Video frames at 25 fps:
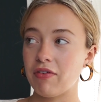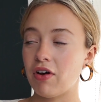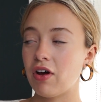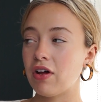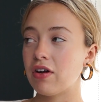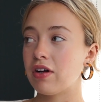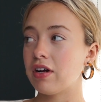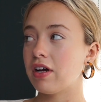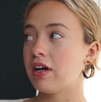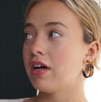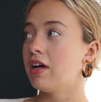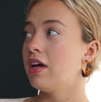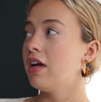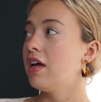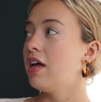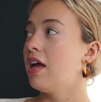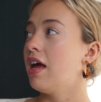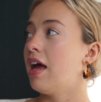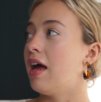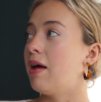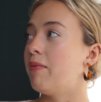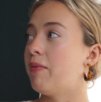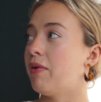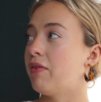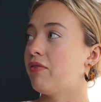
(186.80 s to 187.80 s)
of honor,
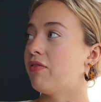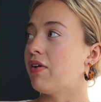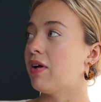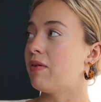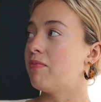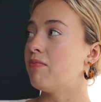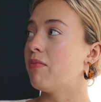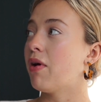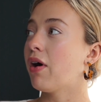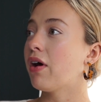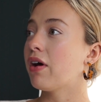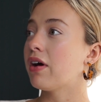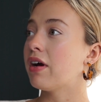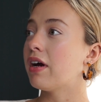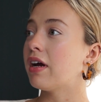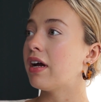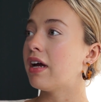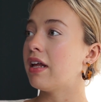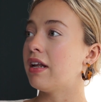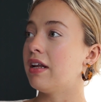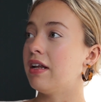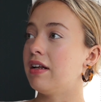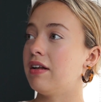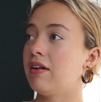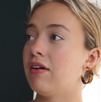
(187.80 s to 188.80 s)
and my friend
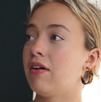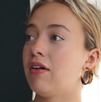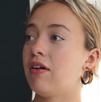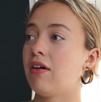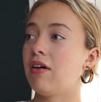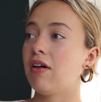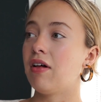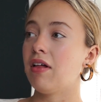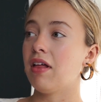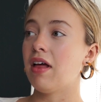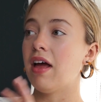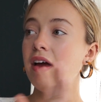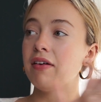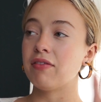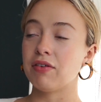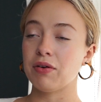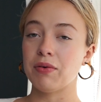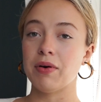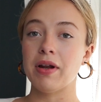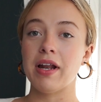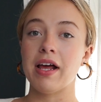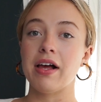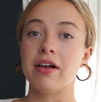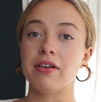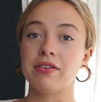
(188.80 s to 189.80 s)
Marin and
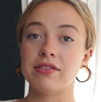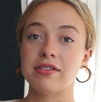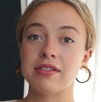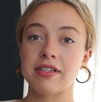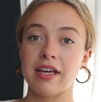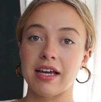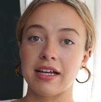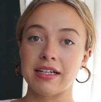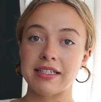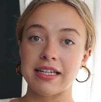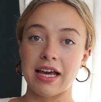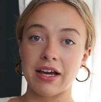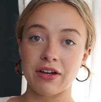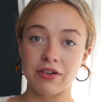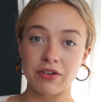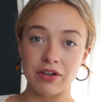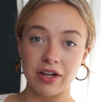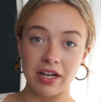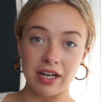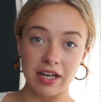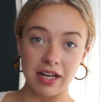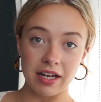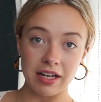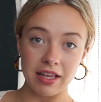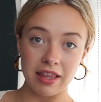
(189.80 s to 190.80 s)
everyone else like
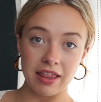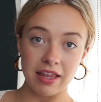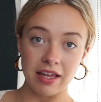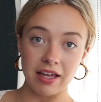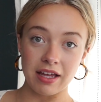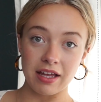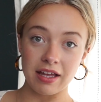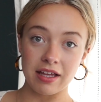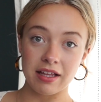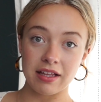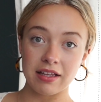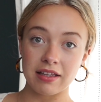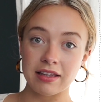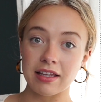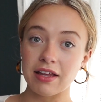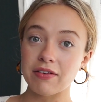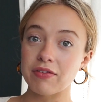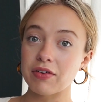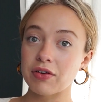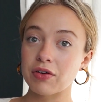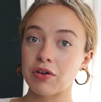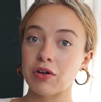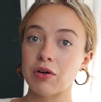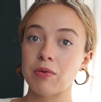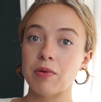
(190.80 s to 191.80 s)
decorated the
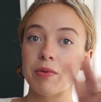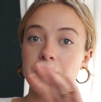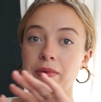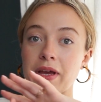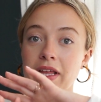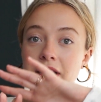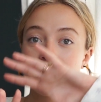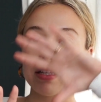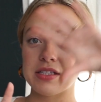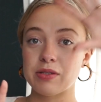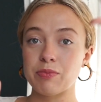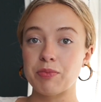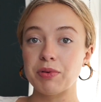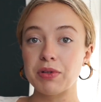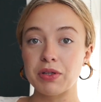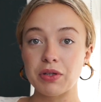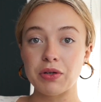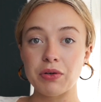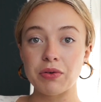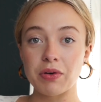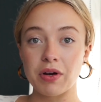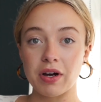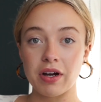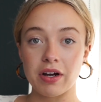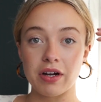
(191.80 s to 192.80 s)
living room and made this
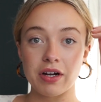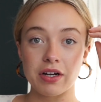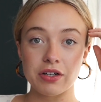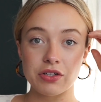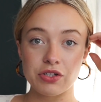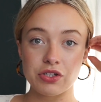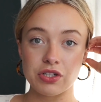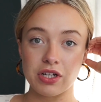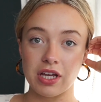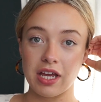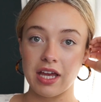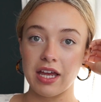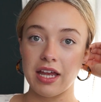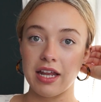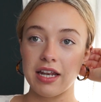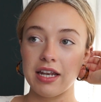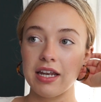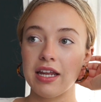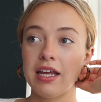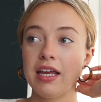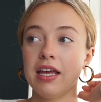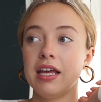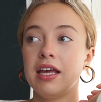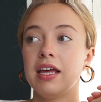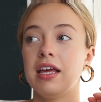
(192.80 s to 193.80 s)
balloon arch
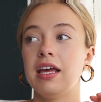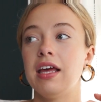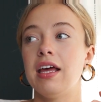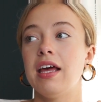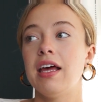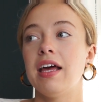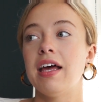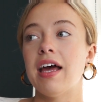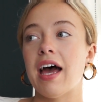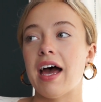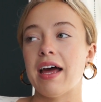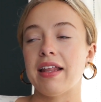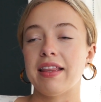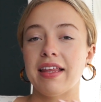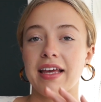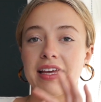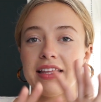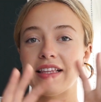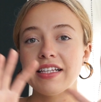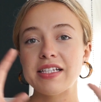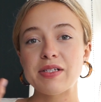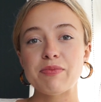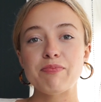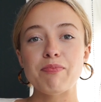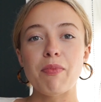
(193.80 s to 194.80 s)
and had
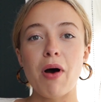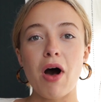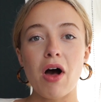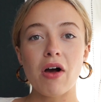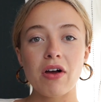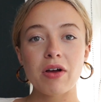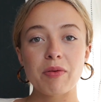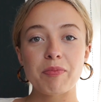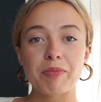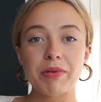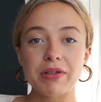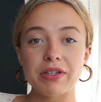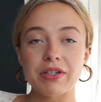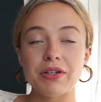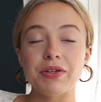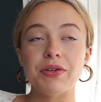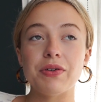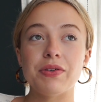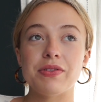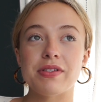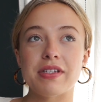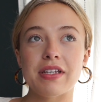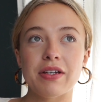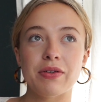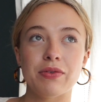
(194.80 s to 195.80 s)
like these mock
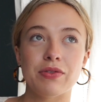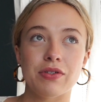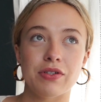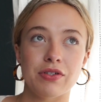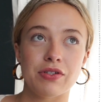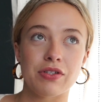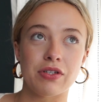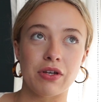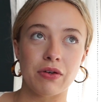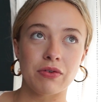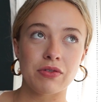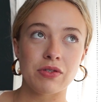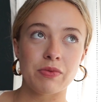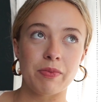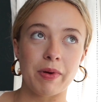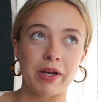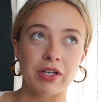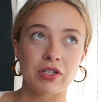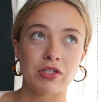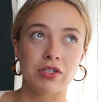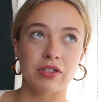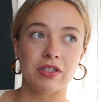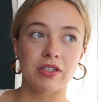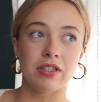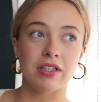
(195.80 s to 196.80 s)
balloons and it was just so
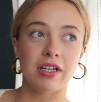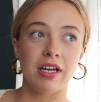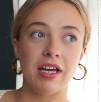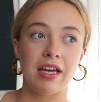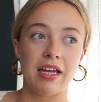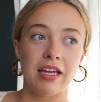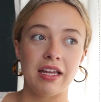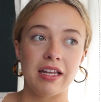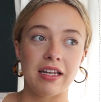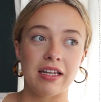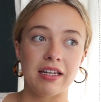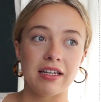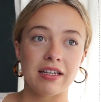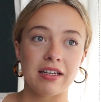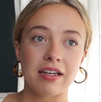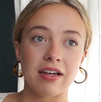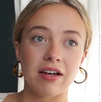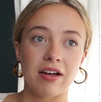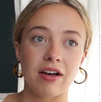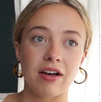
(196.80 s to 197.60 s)
special and